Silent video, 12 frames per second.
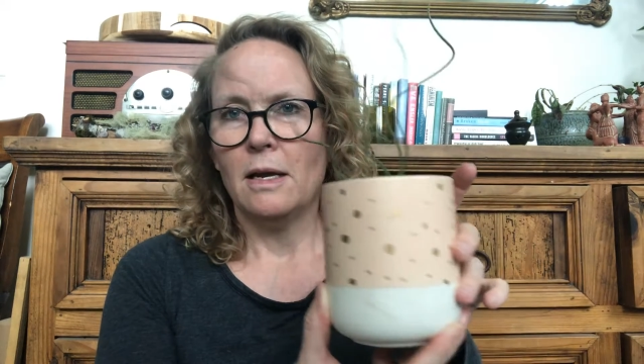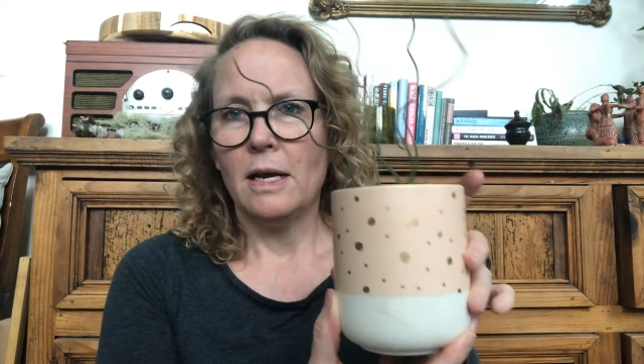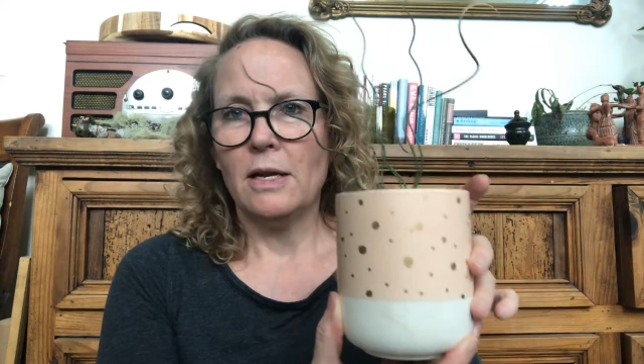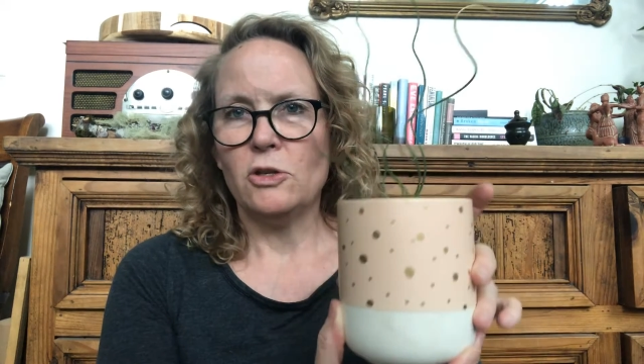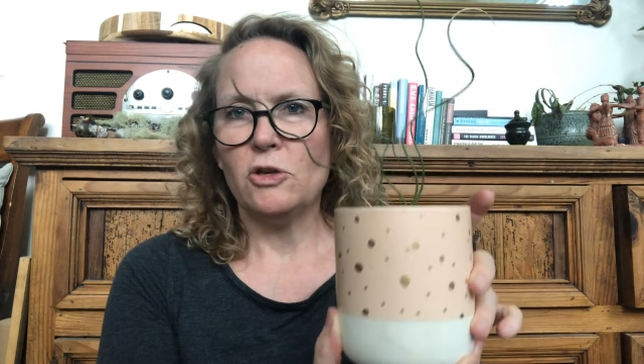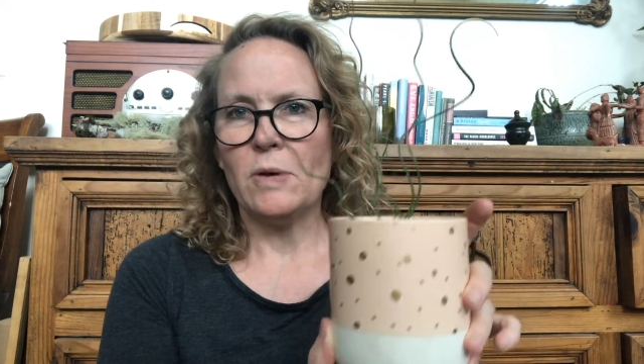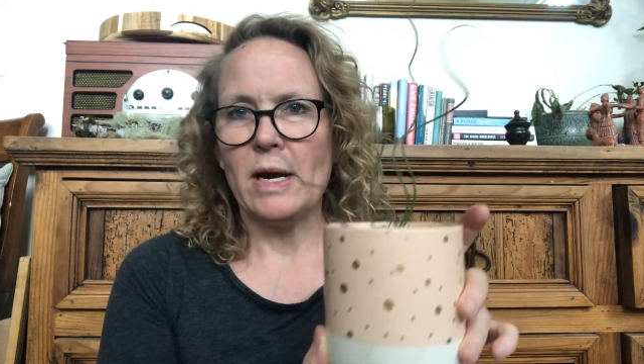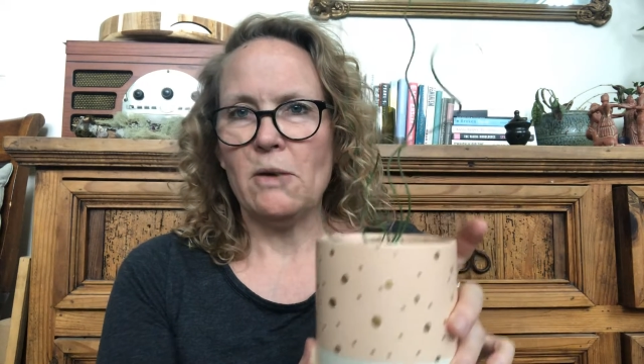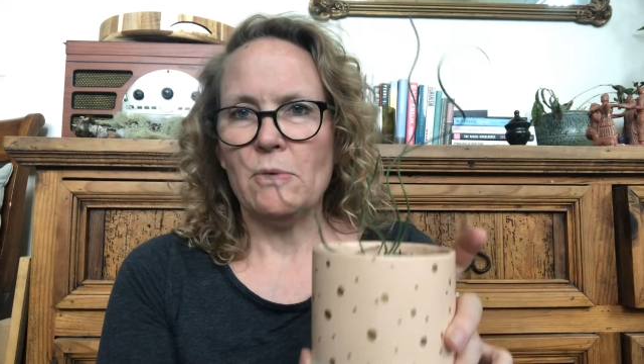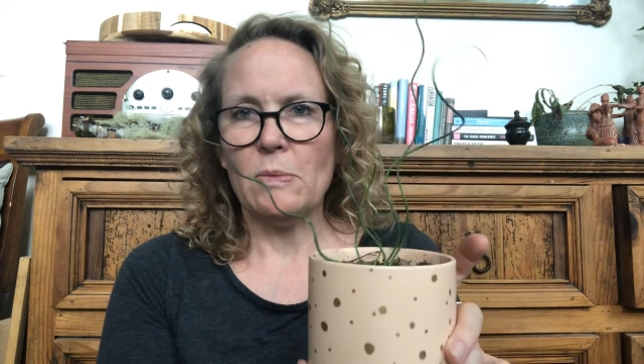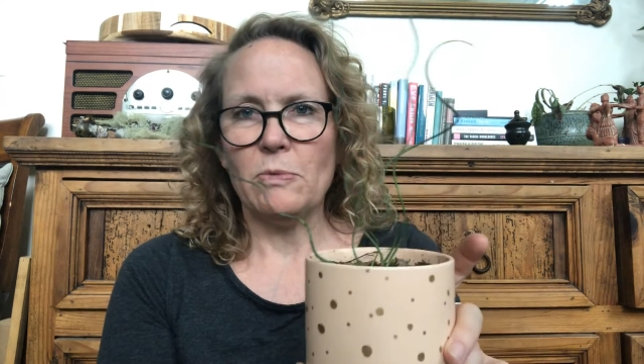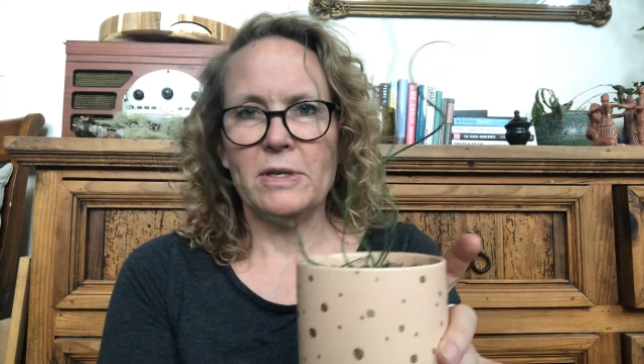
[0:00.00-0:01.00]
and try to
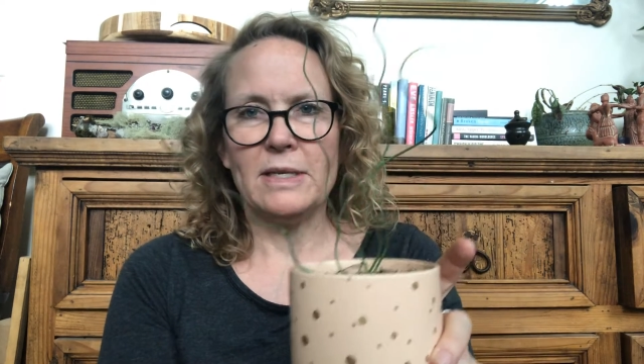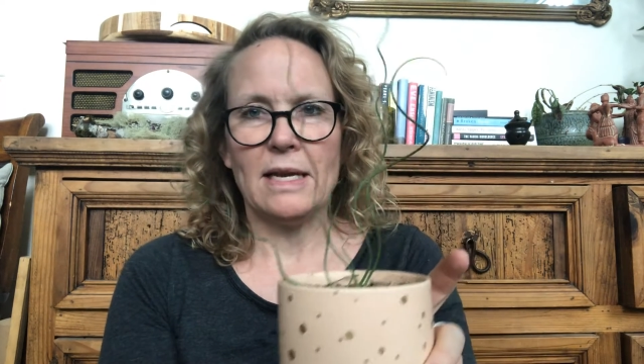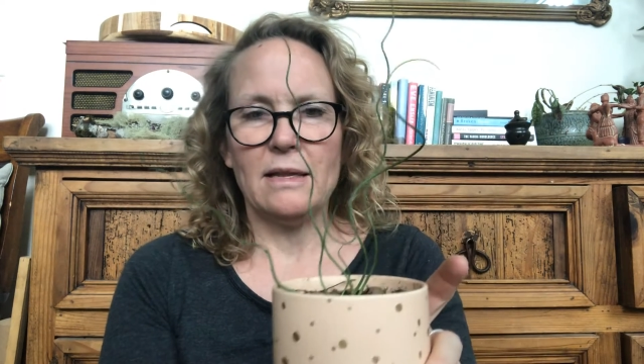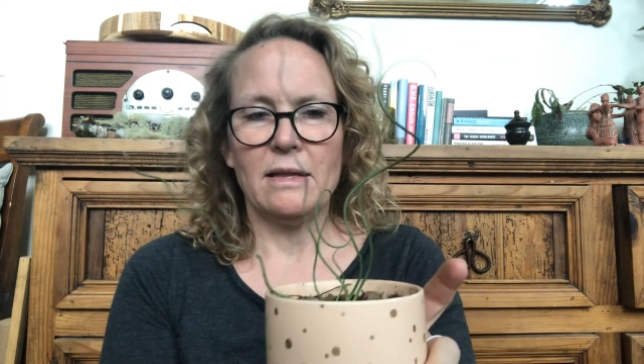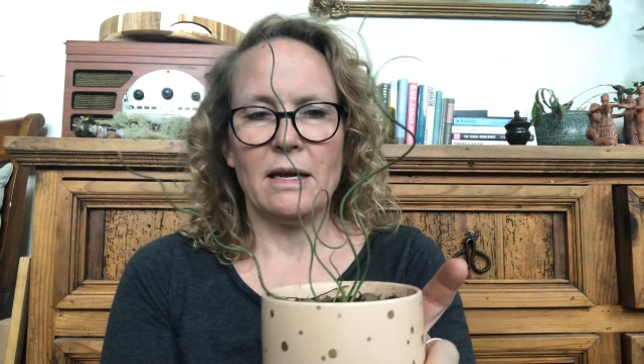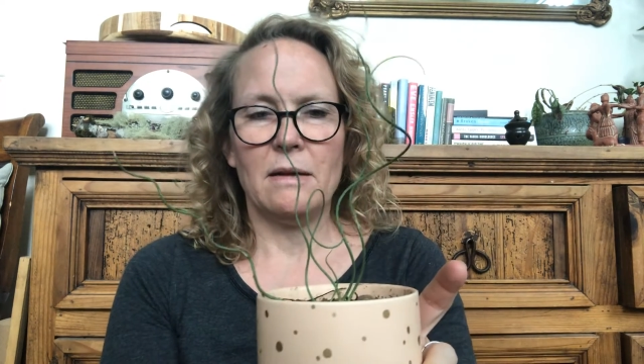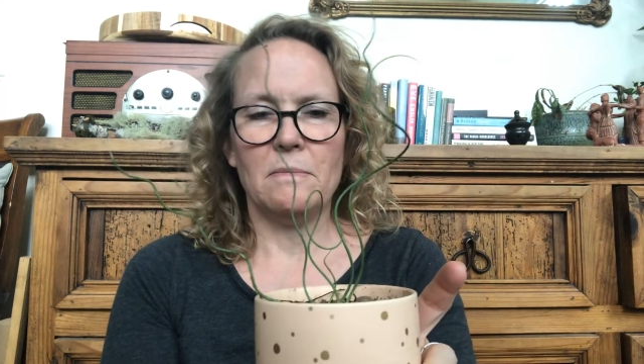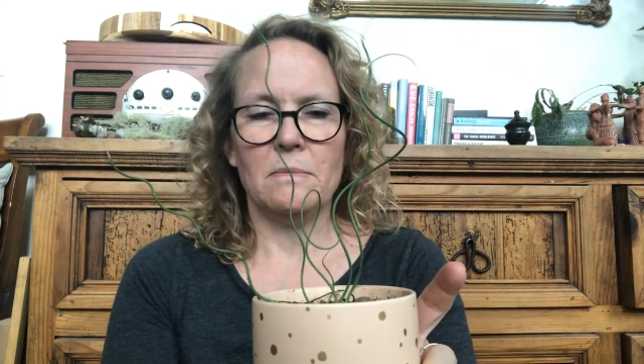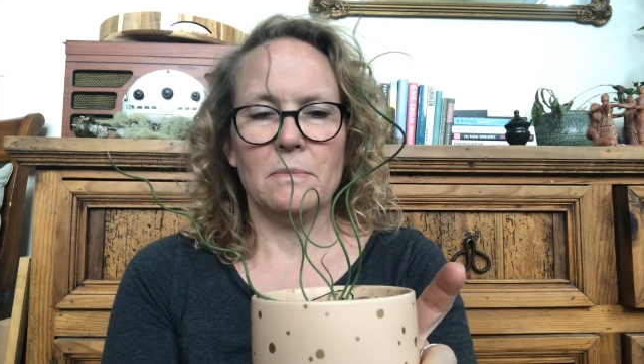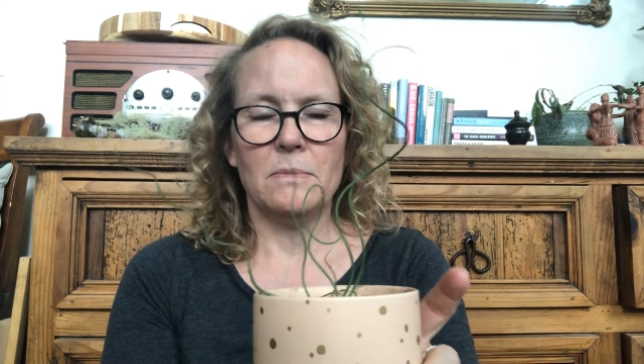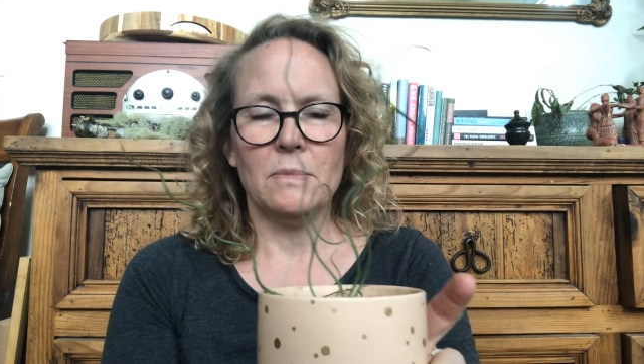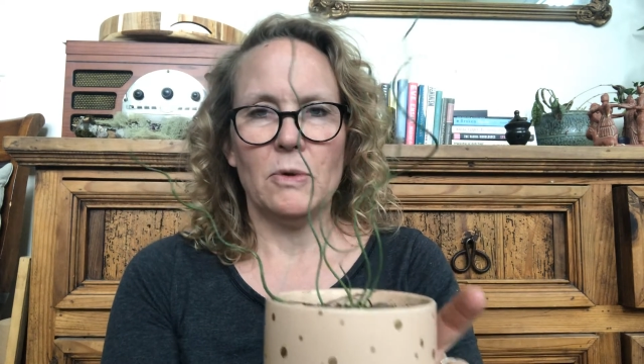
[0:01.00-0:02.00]
represent them
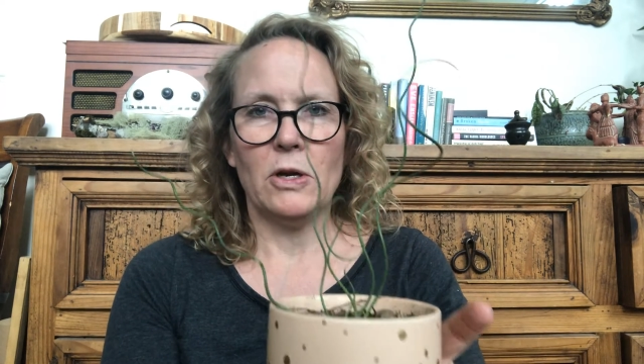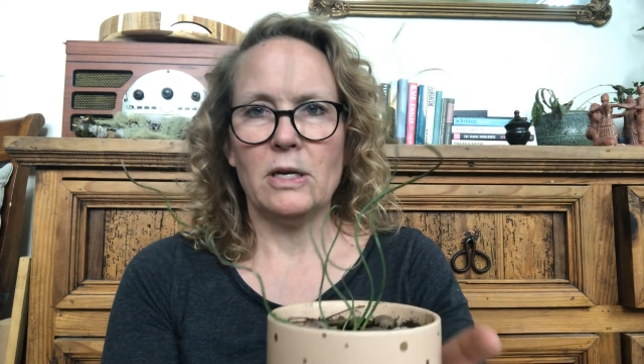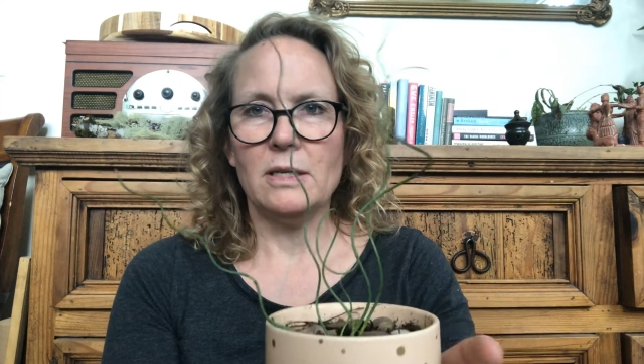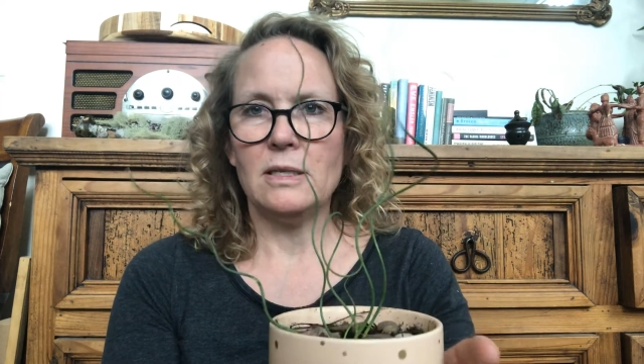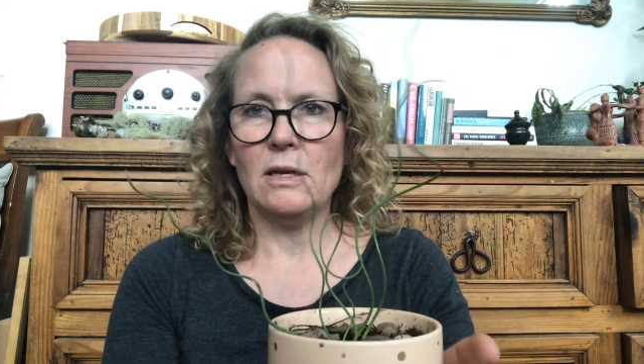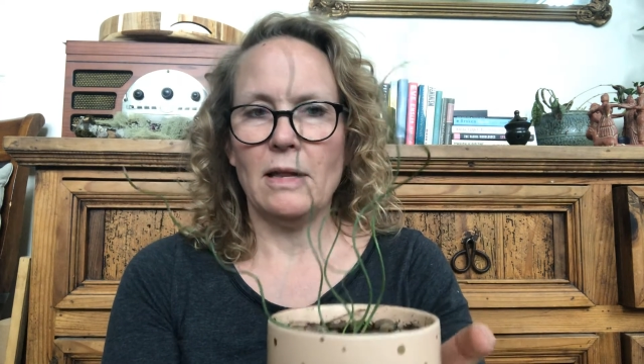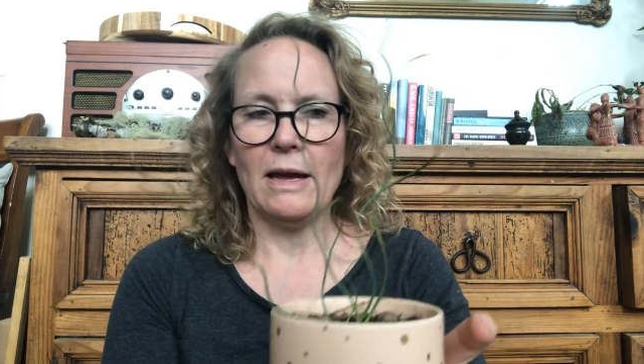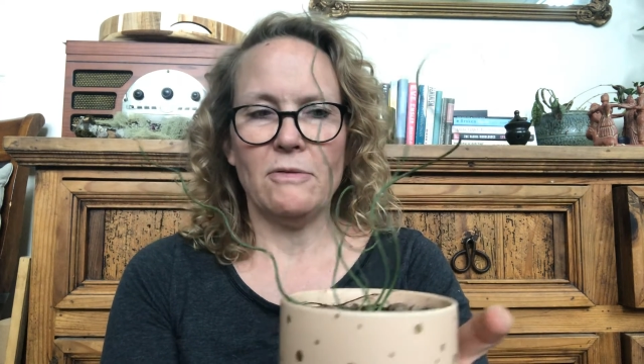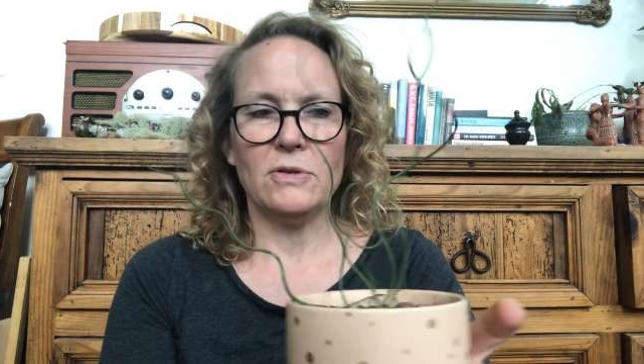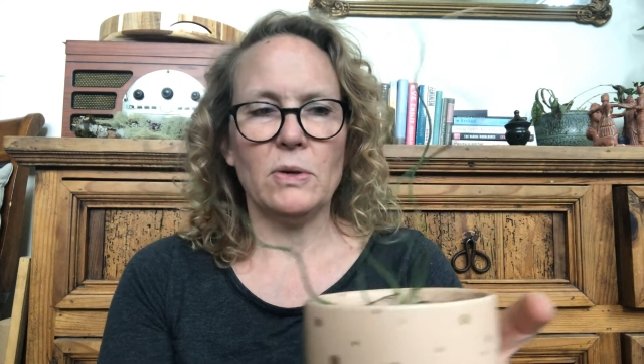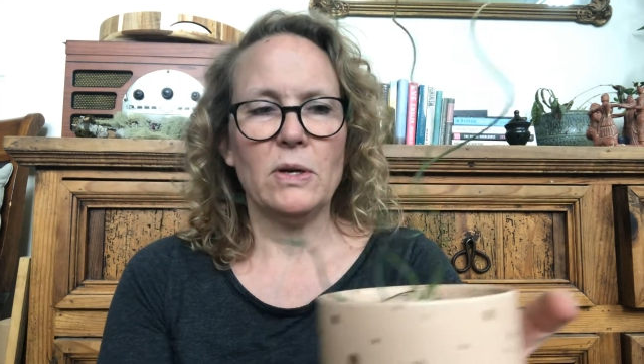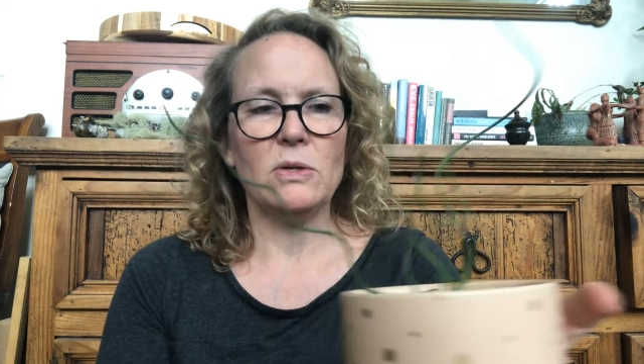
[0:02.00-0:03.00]
in a still life.
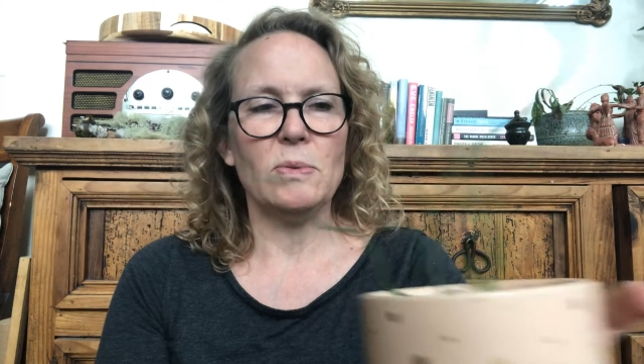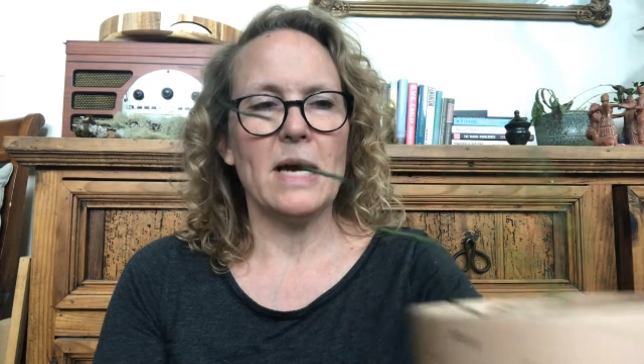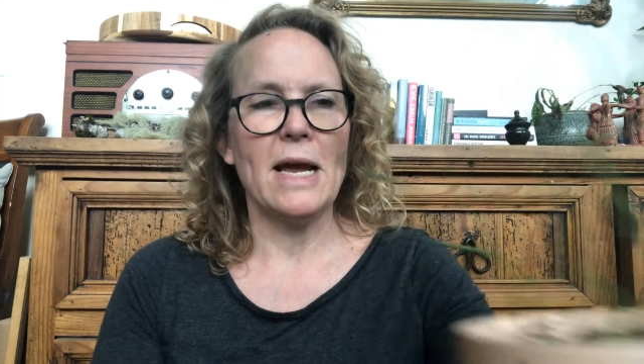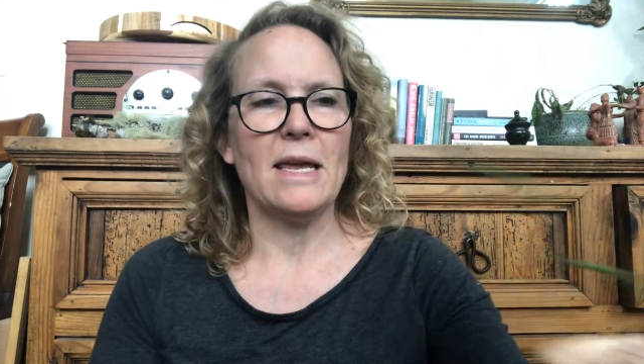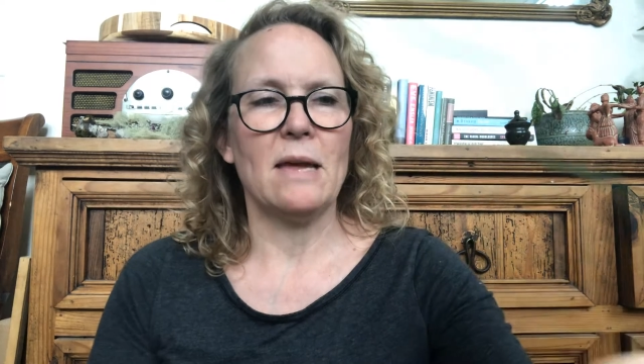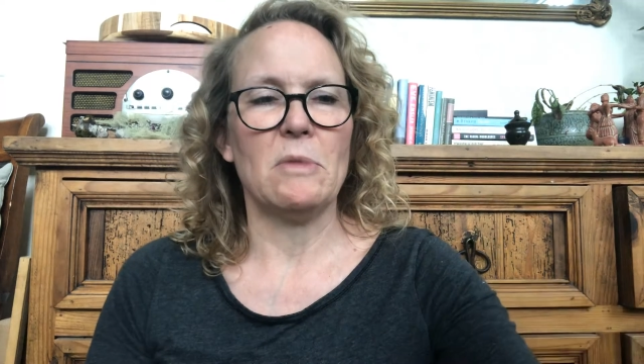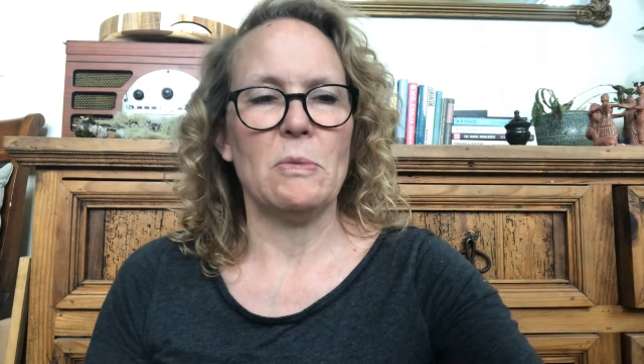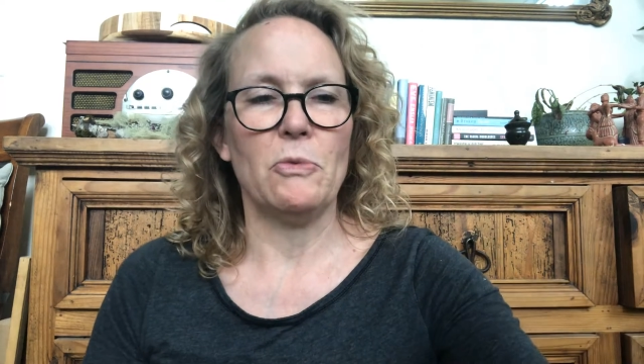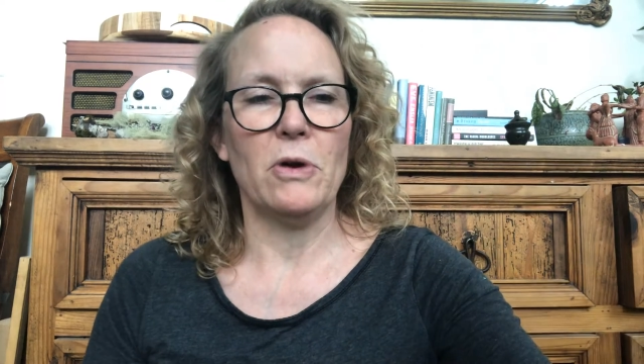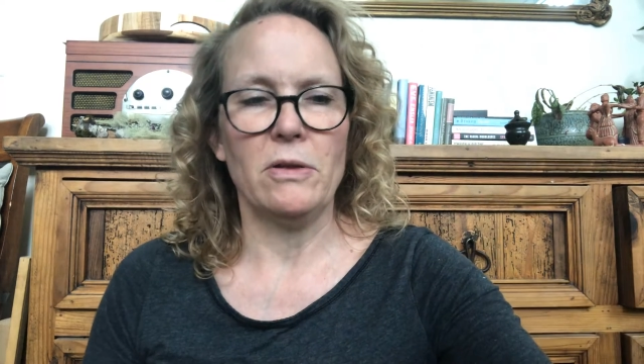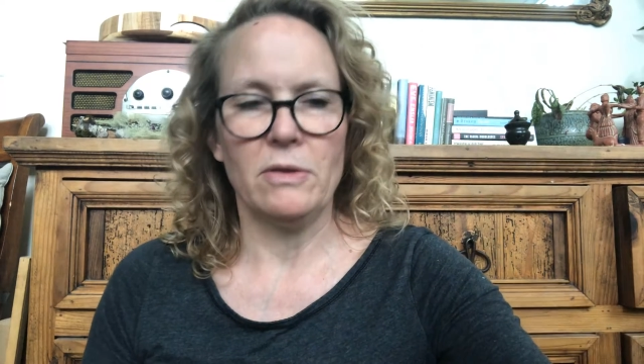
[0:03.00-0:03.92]
So here's what I came up with.